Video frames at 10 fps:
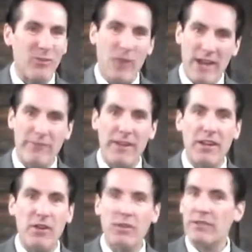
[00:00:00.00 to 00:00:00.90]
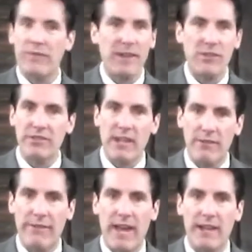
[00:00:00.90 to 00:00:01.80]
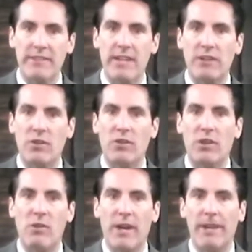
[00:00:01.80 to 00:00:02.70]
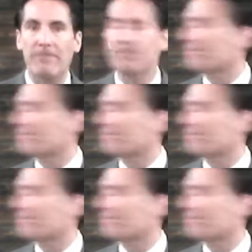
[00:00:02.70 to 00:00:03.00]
Why video? Because video is not a fad. It's not going away.